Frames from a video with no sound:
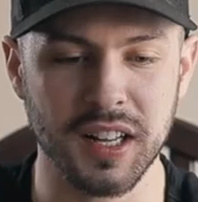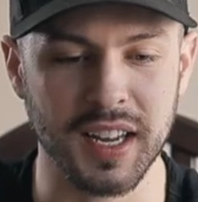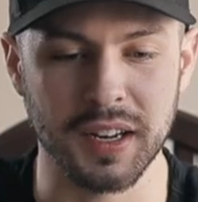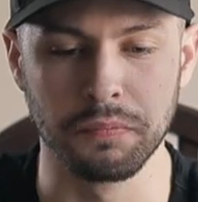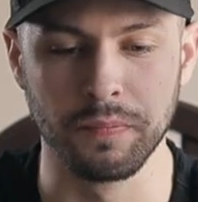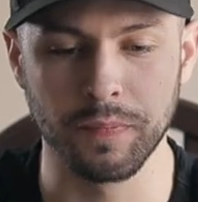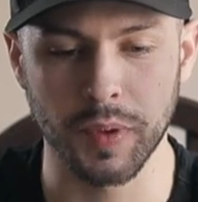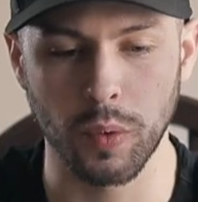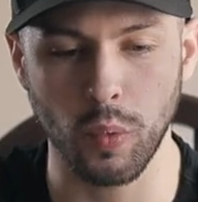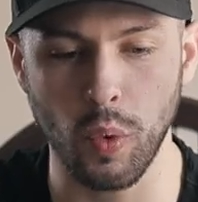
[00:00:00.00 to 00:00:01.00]
of like
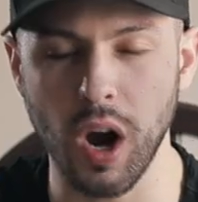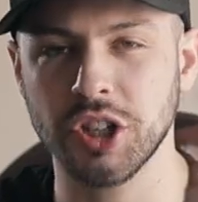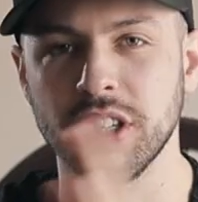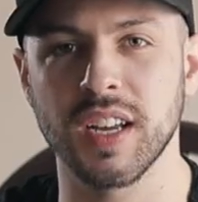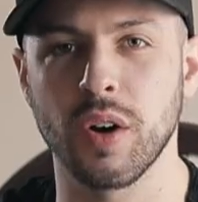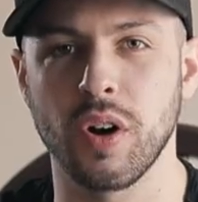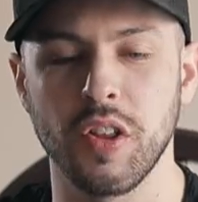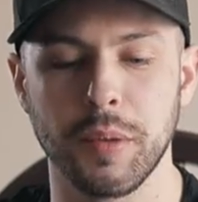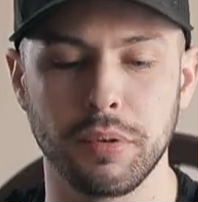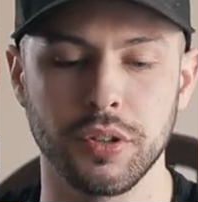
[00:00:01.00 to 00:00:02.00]
washes out
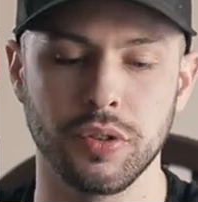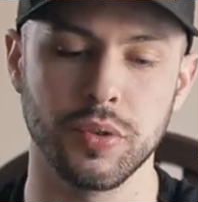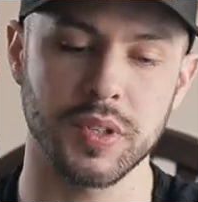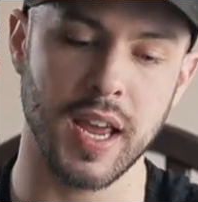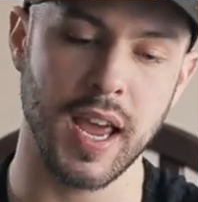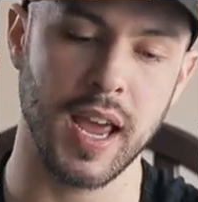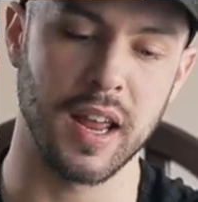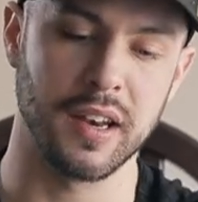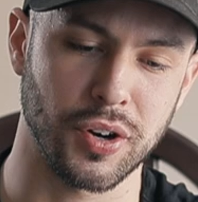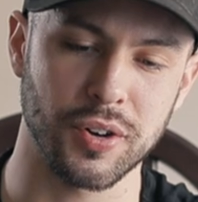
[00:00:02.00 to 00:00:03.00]
all the blues
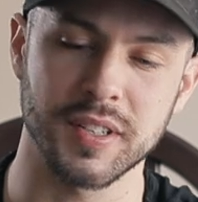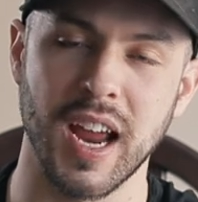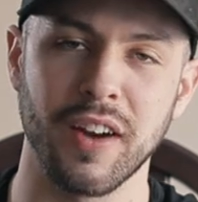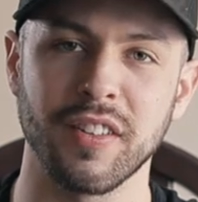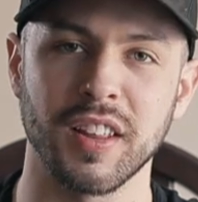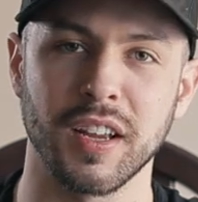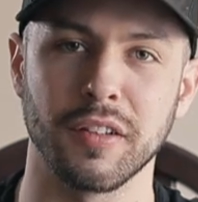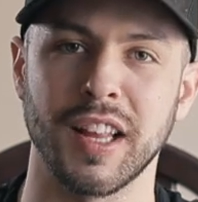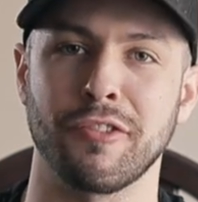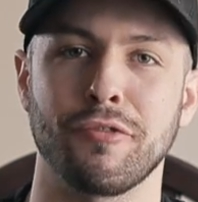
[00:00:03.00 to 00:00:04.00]
and turns
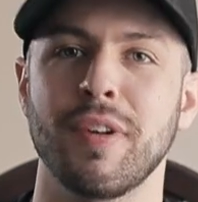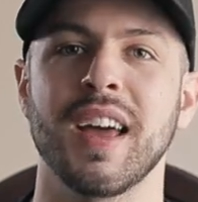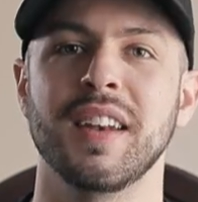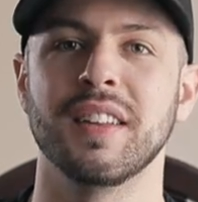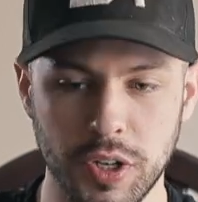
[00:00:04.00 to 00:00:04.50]
everything like red.